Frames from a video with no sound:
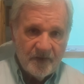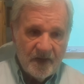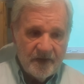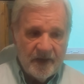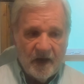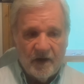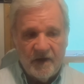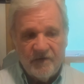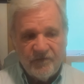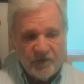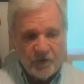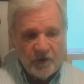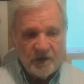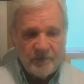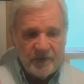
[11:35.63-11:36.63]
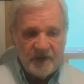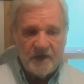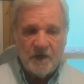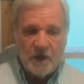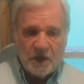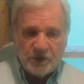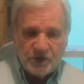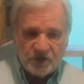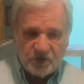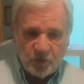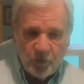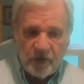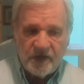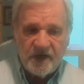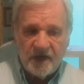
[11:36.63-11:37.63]
Now, if you're going to be just
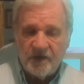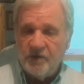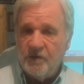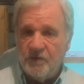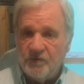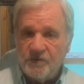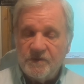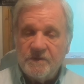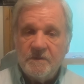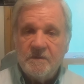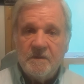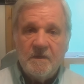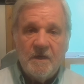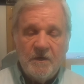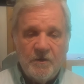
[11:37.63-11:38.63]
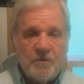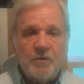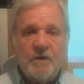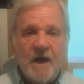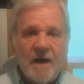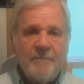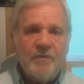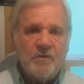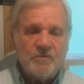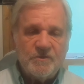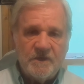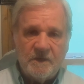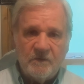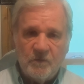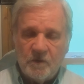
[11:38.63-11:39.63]
weekend use, your
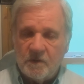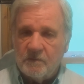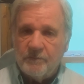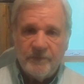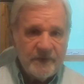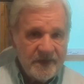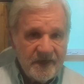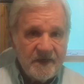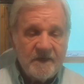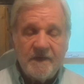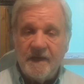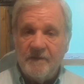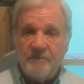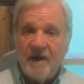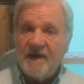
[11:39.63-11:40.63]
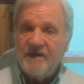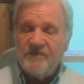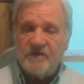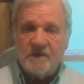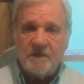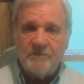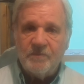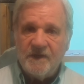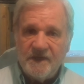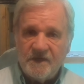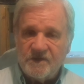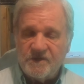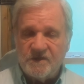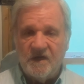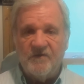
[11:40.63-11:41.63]
composting will begin and might even complete
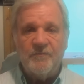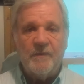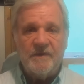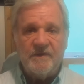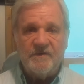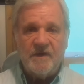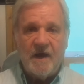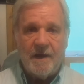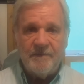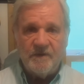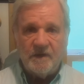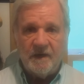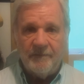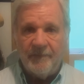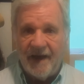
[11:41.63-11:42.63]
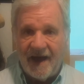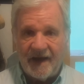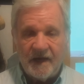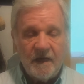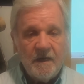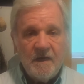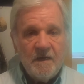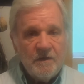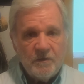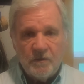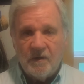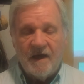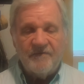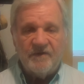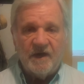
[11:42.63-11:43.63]
itself by the time you come back. You'll
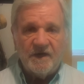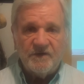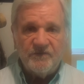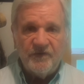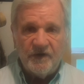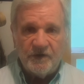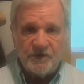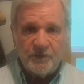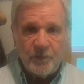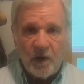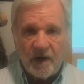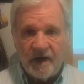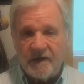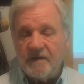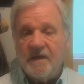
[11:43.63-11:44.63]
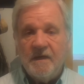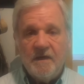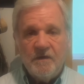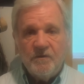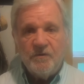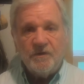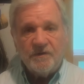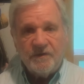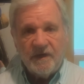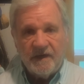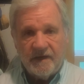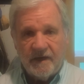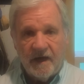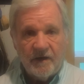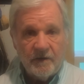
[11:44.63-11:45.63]
have a nice finished product. You can take
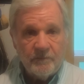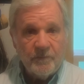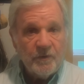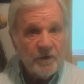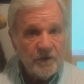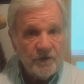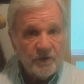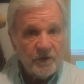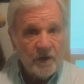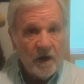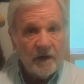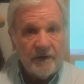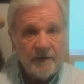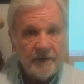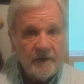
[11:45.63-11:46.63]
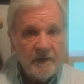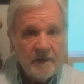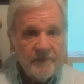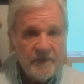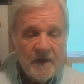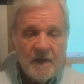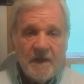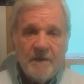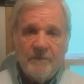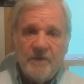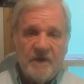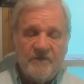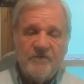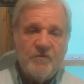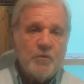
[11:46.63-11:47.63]
it out and put it in your garden. But
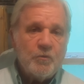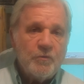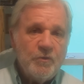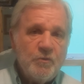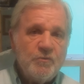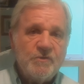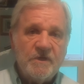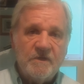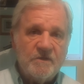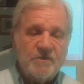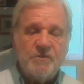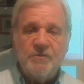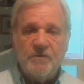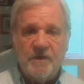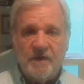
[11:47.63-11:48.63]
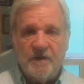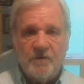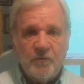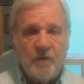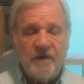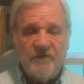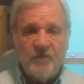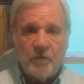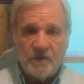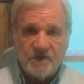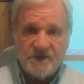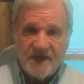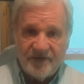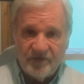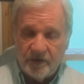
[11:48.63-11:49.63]
if you're using this unit
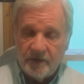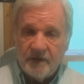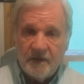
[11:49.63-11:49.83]
24/7,